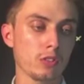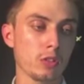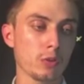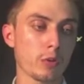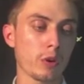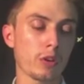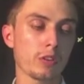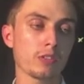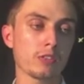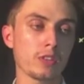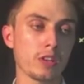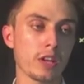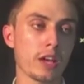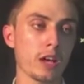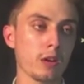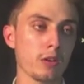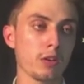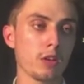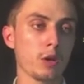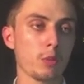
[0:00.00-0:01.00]
zeros
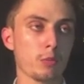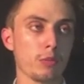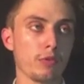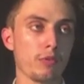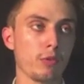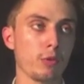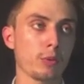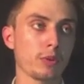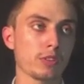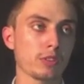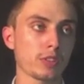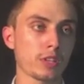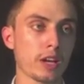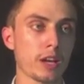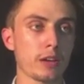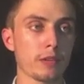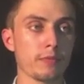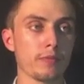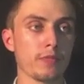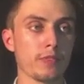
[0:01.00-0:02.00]
now before we
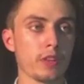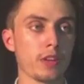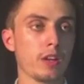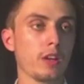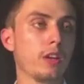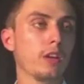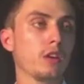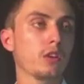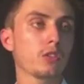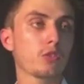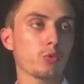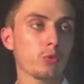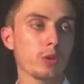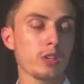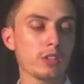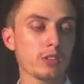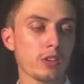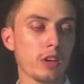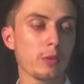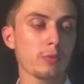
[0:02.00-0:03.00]
start.
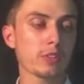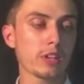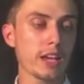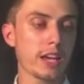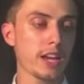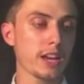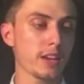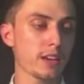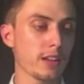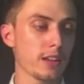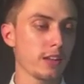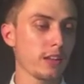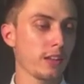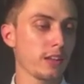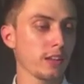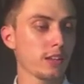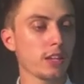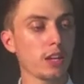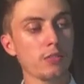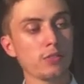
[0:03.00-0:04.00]
3 times 8
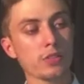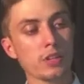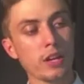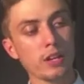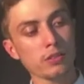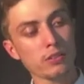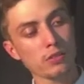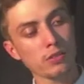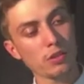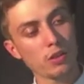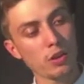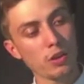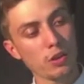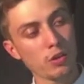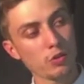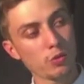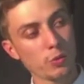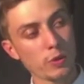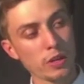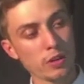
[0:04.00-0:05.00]
gives us
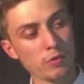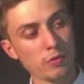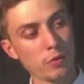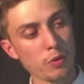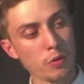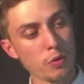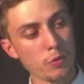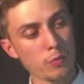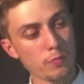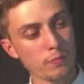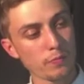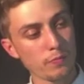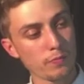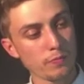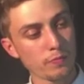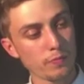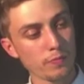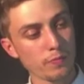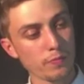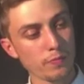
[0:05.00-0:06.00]
24.
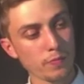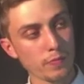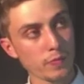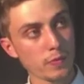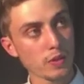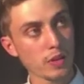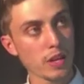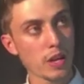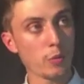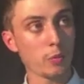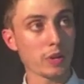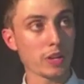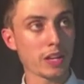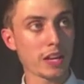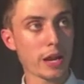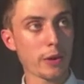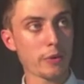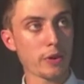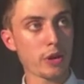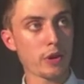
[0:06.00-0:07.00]
And we
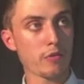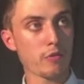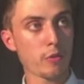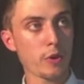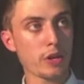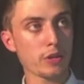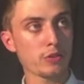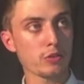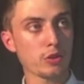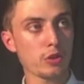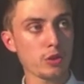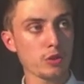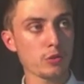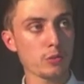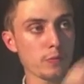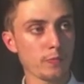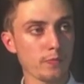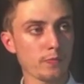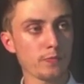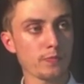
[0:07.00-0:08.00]
carry over our 2.
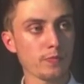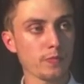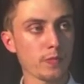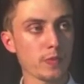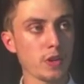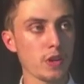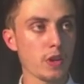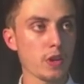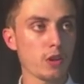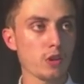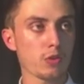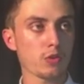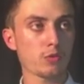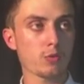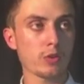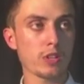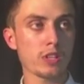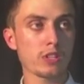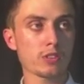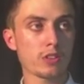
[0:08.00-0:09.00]

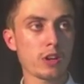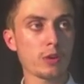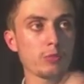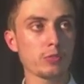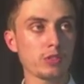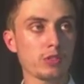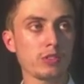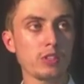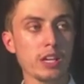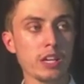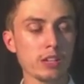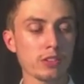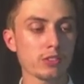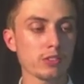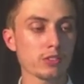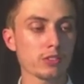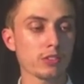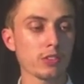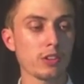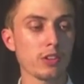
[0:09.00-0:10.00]
3 times
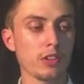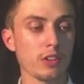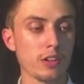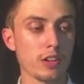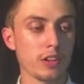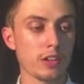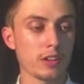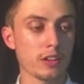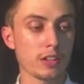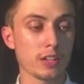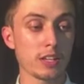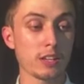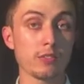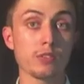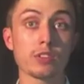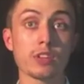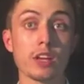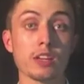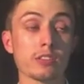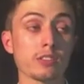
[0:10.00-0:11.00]
6
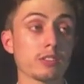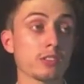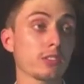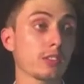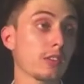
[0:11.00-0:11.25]
gives us